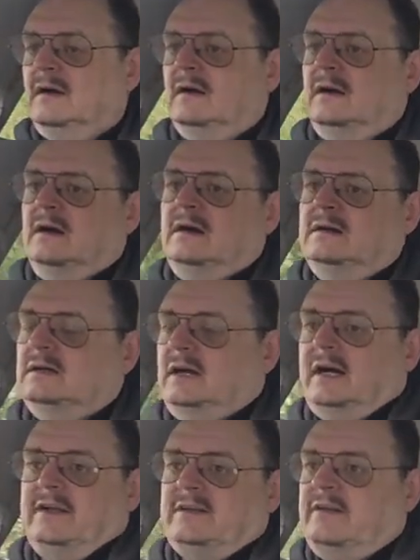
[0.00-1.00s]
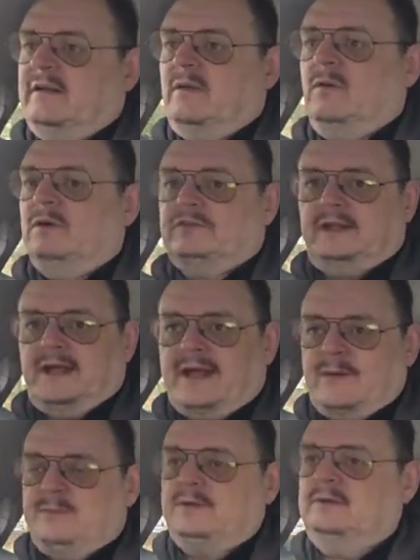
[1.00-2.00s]
I don't know what's going to
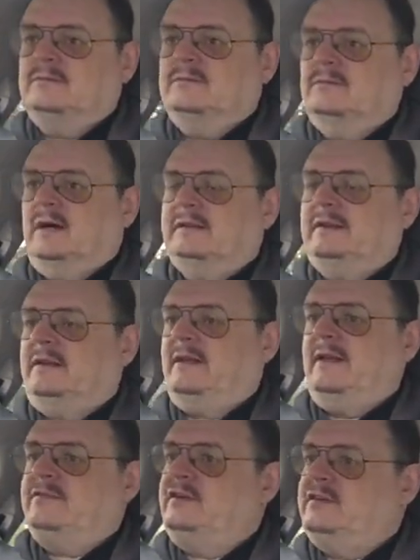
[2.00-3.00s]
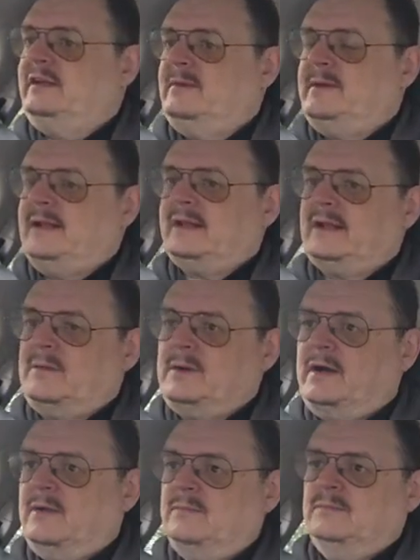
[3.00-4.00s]
happen. I don't know if she's going to be able to come
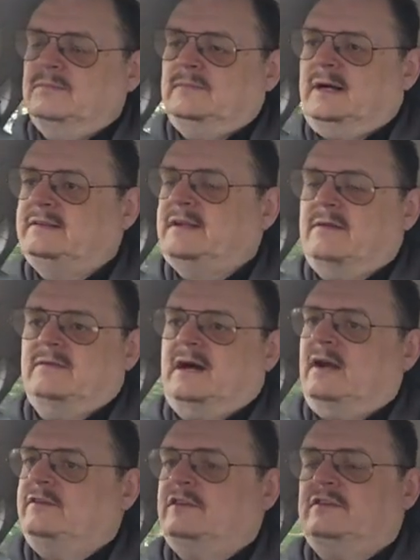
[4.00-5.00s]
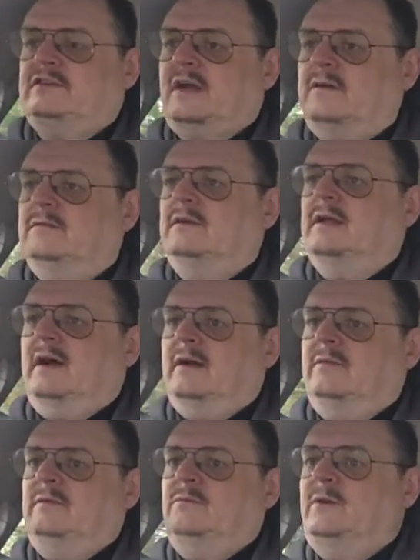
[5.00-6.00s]
home. I just don't
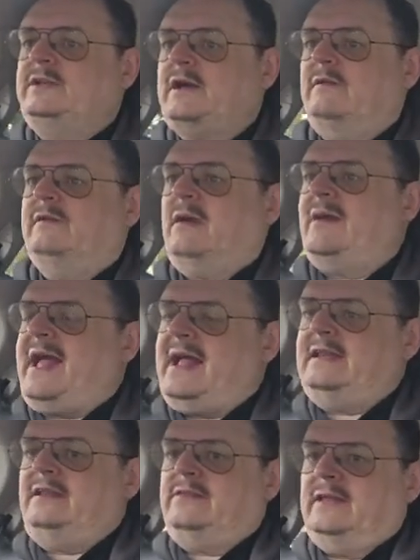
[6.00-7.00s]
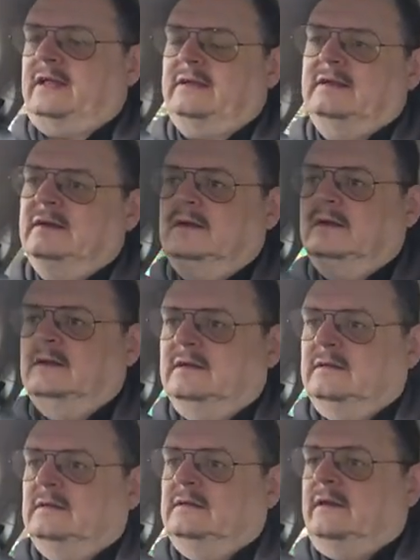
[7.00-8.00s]
know. We don't know anything
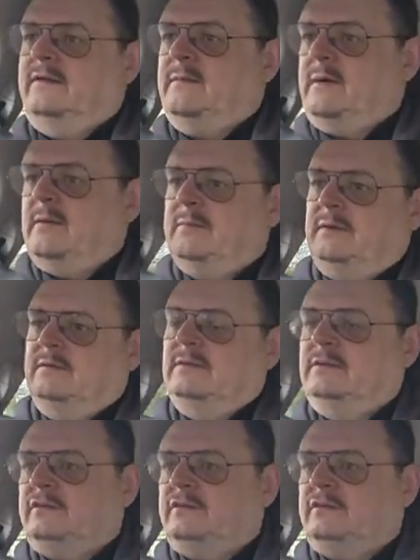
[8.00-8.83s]
at the moment.